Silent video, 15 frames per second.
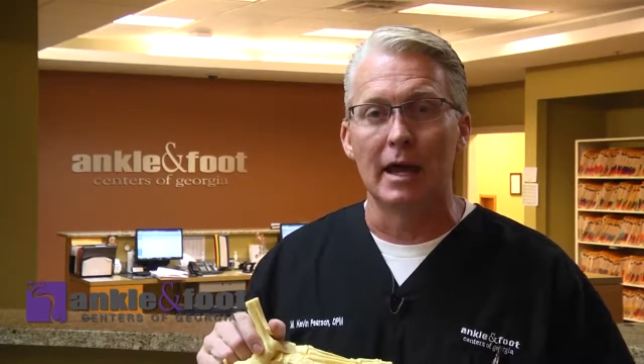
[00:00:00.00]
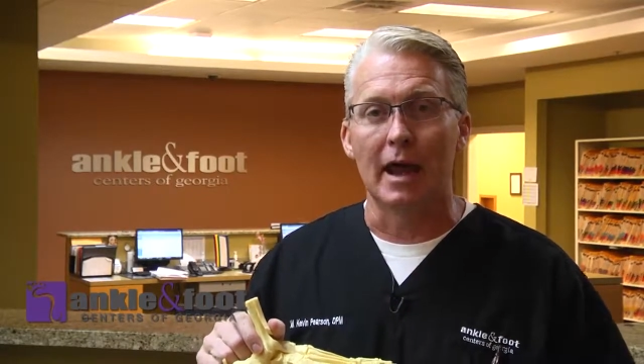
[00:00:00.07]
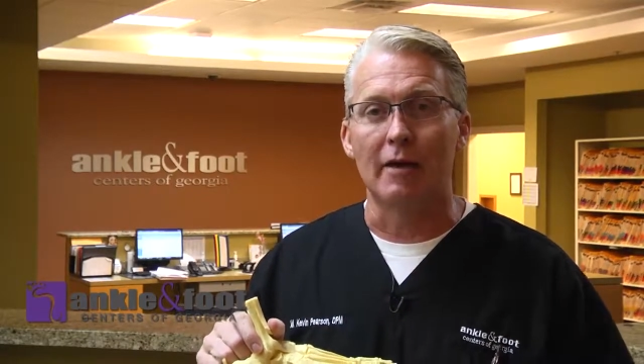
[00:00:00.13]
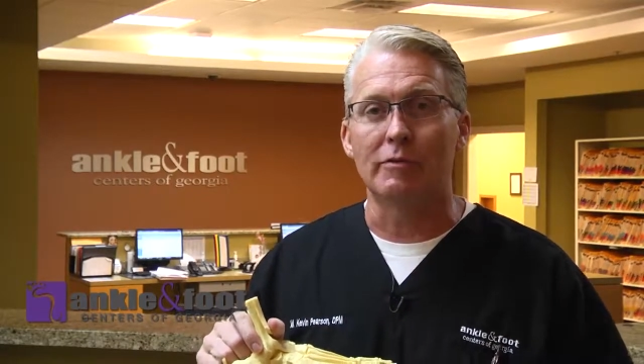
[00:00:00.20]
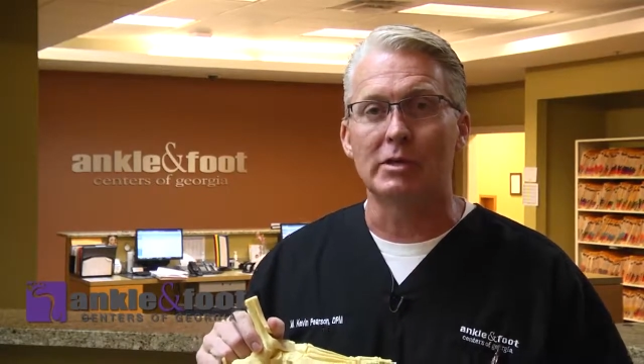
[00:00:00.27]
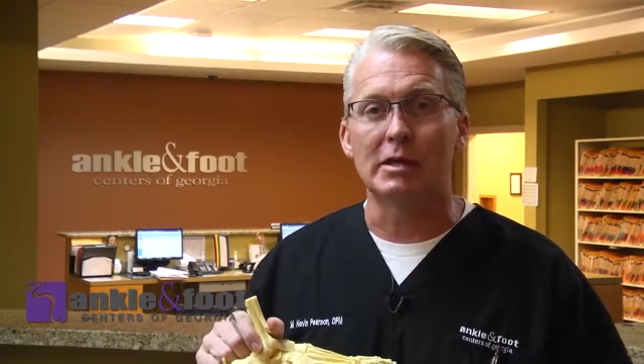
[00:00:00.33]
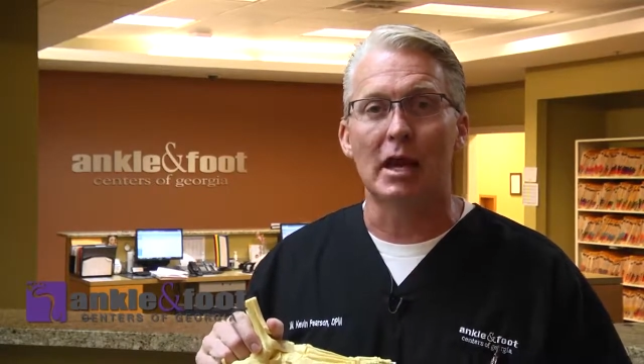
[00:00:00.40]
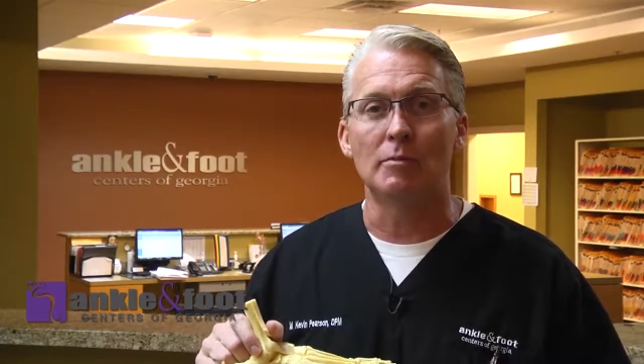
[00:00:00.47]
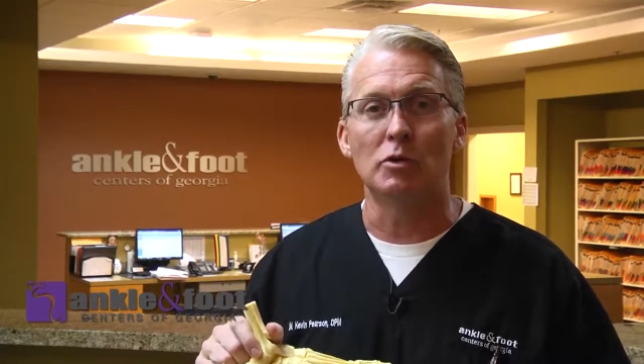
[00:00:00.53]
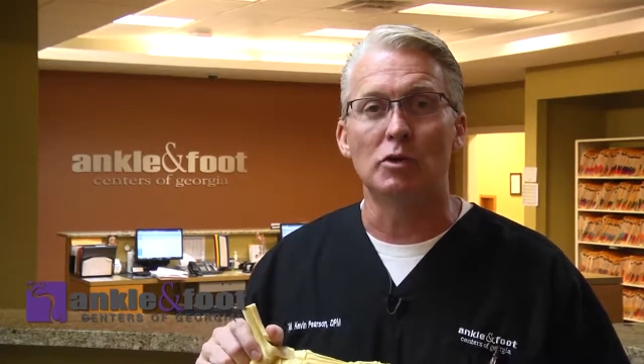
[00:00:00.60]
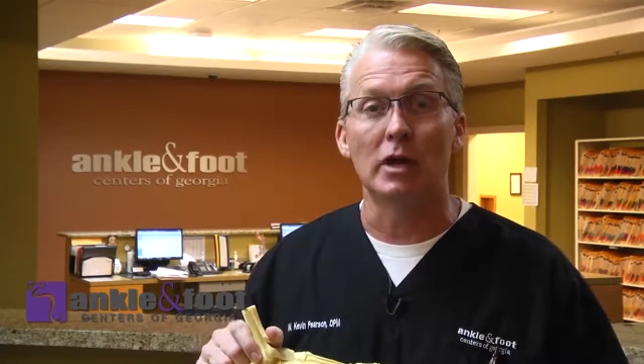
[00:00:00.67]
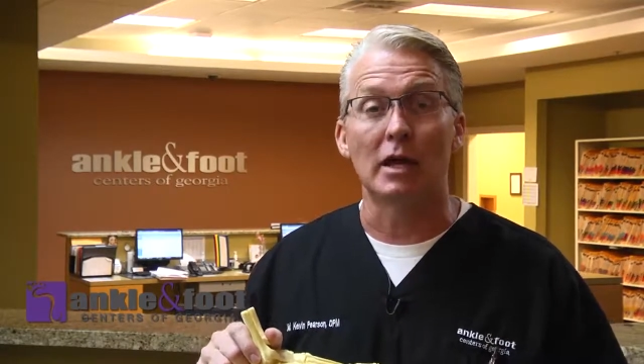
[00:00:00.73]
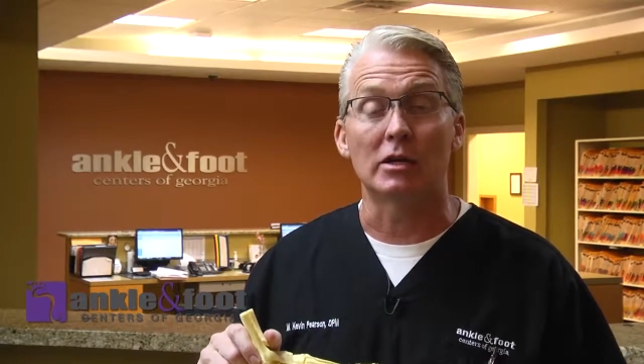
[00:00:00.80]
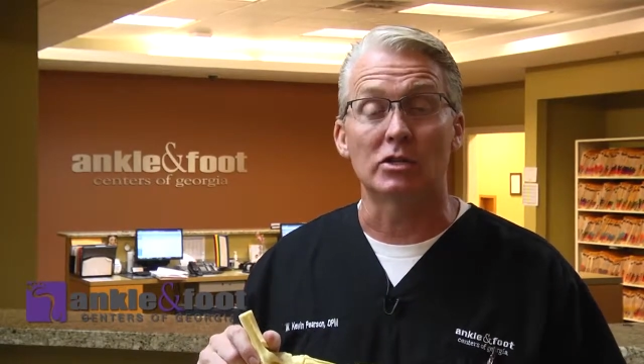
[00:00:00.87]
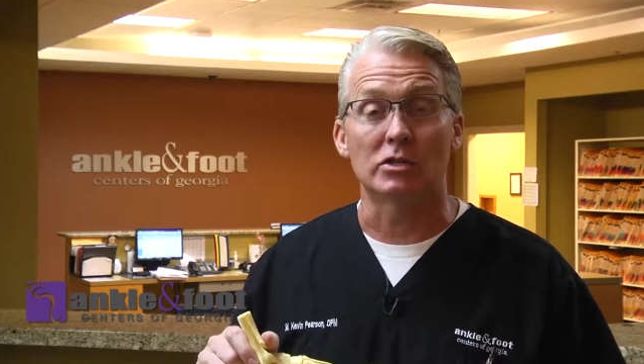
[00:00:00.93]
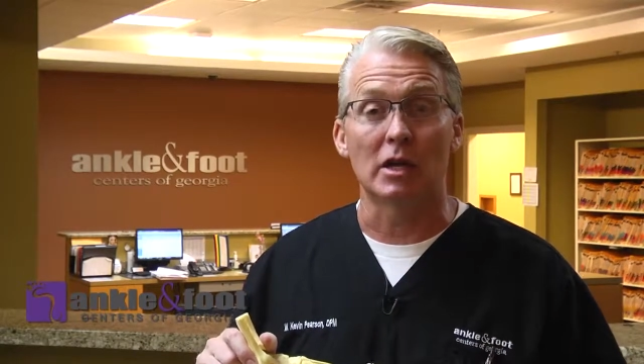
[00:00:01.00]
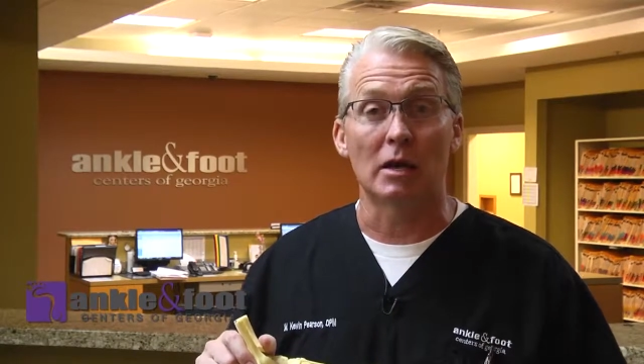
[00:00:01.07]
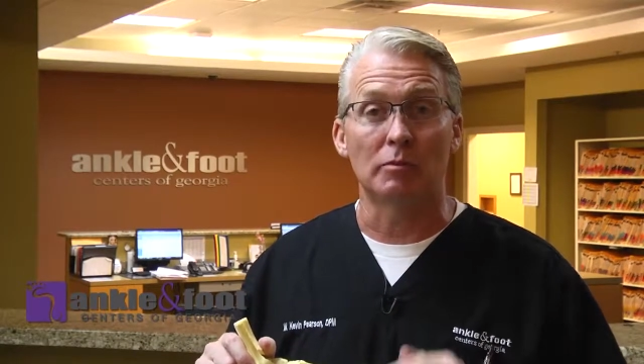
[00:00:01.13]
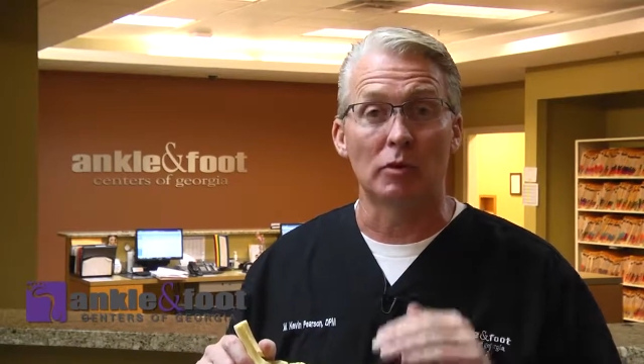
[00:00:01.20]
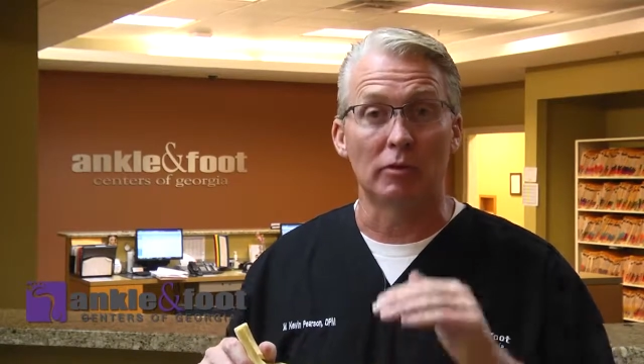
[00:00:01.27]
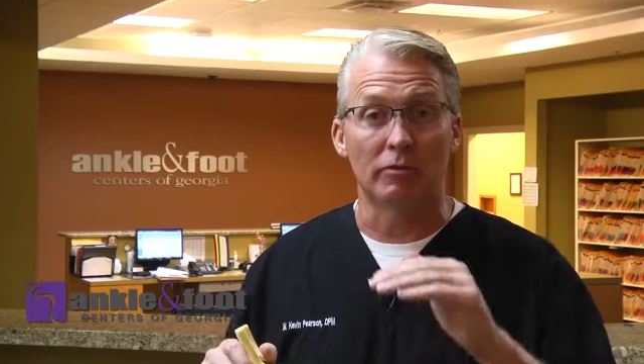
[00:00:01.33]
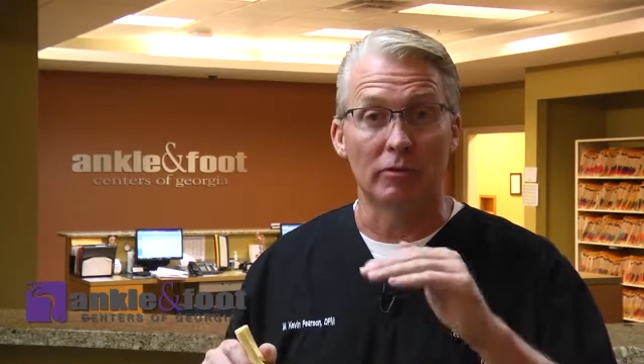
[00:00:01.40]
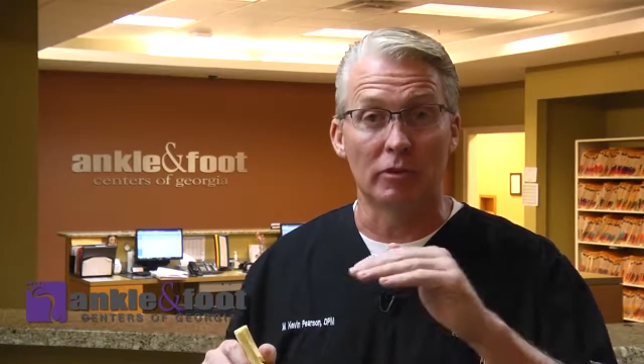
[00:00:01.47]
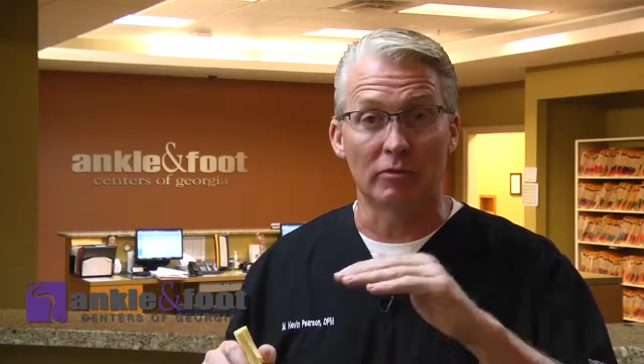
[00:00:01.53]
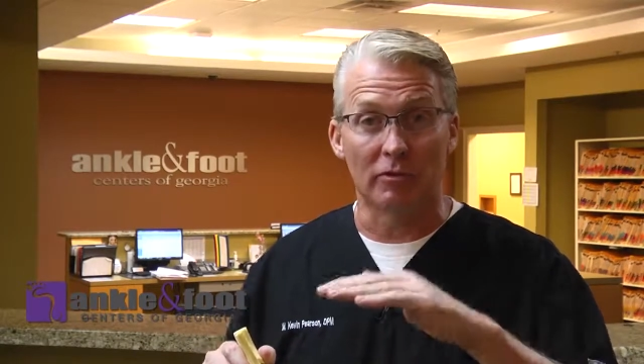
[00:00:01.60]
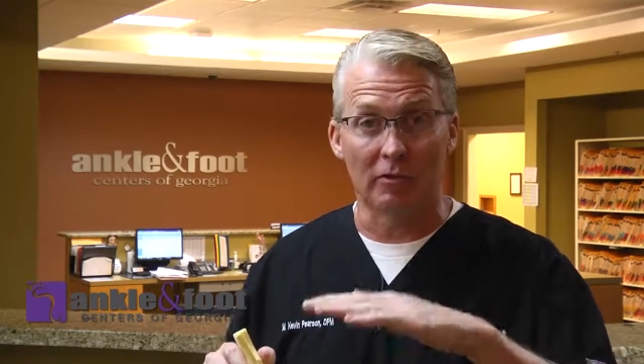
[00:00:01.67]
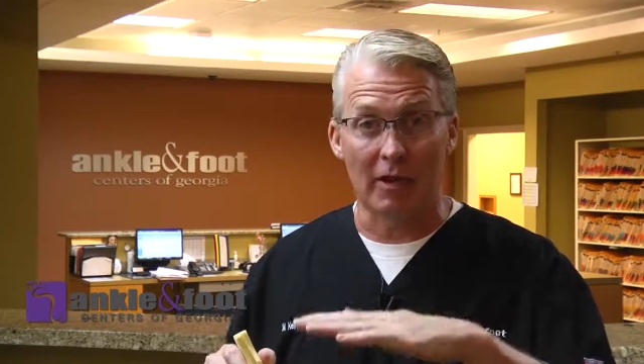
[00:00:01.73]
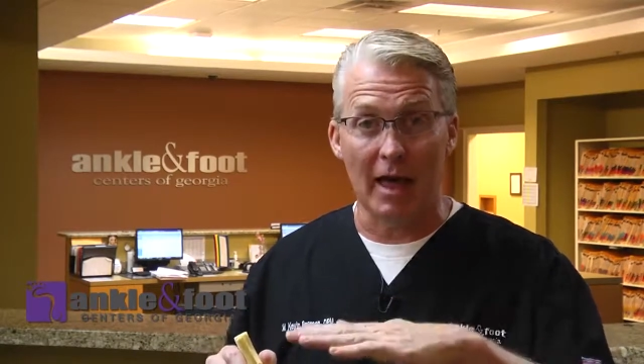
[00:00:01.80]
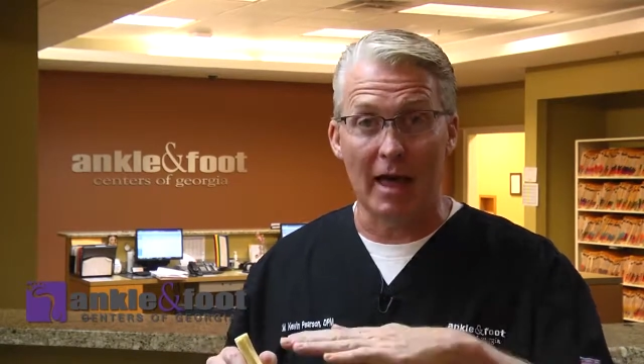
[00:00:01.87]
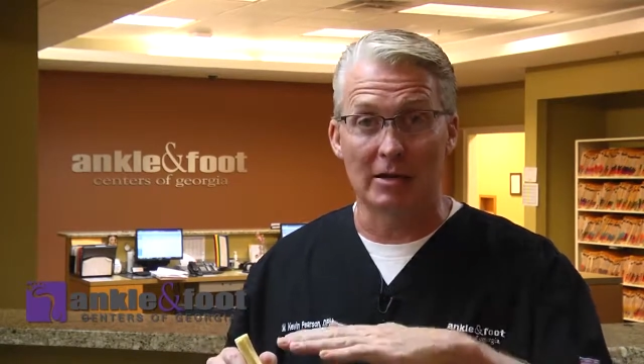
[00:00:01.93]
Every time you take a step, your foot
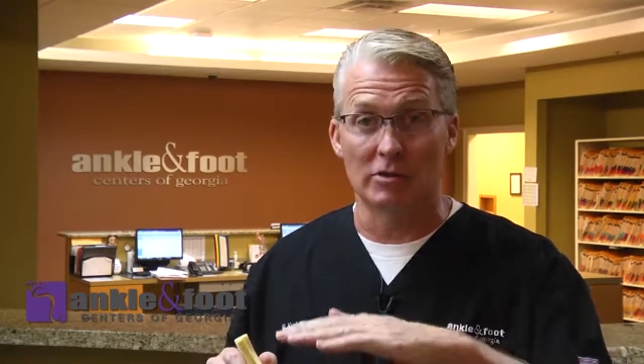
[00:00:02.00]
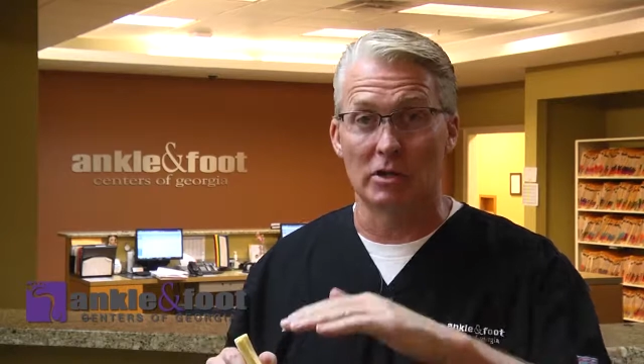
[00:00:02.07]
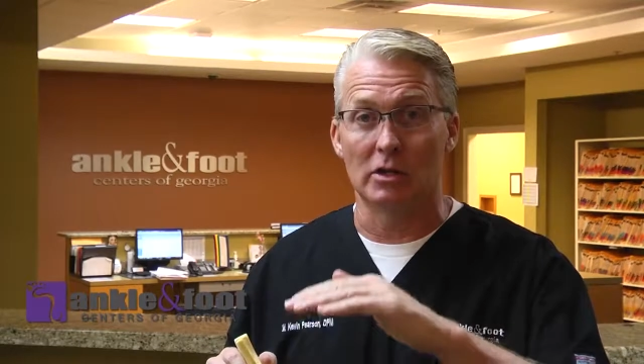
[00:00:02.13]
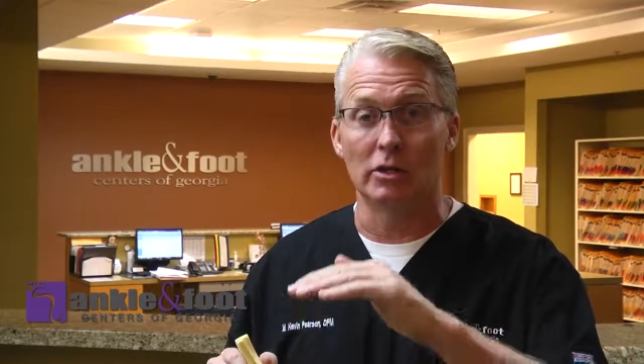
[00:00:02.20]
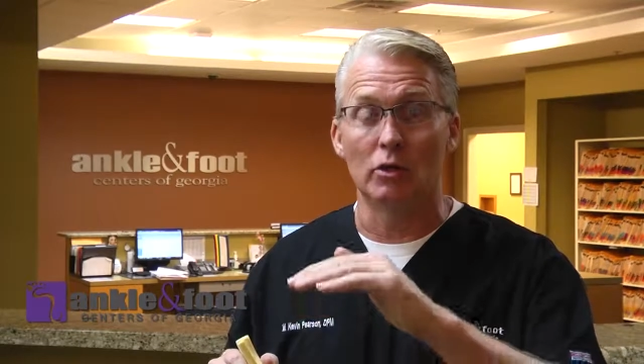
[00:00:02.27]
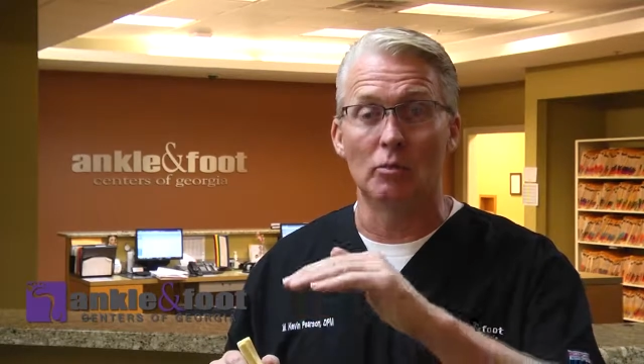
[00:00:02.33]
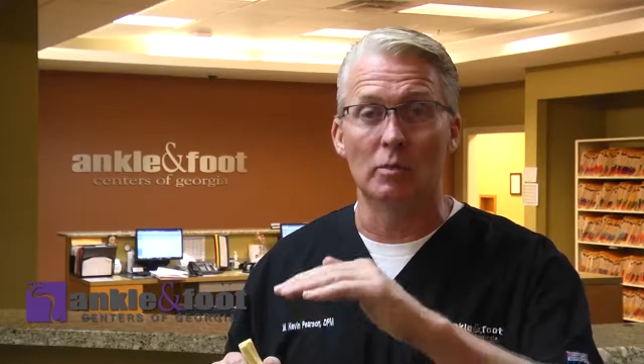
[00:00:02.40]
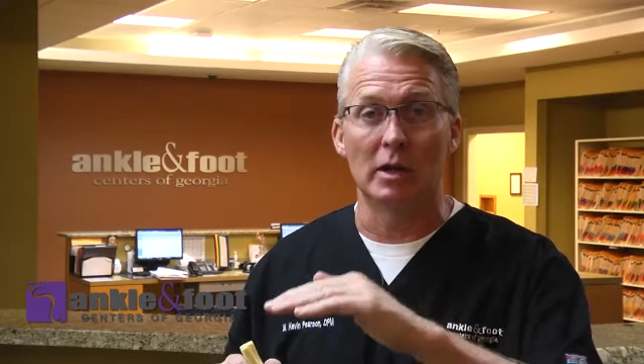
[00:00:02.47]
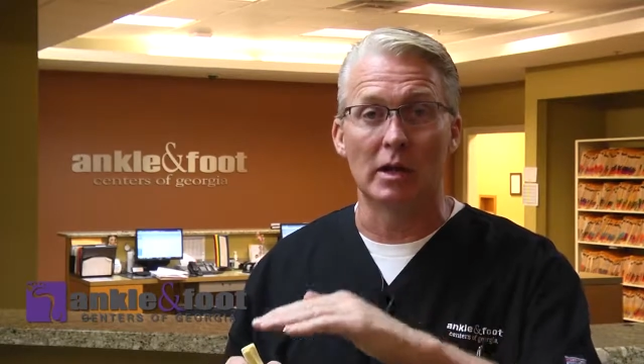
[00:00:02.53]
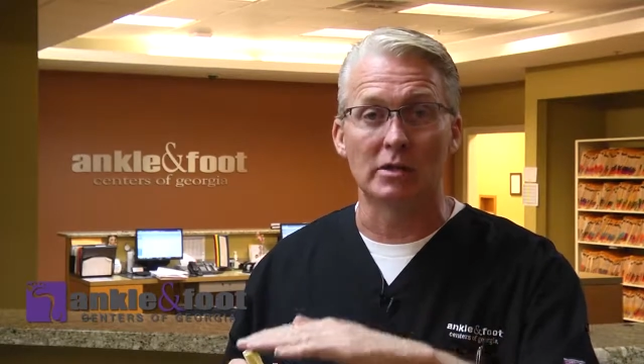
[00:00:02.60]
flattens a little bit,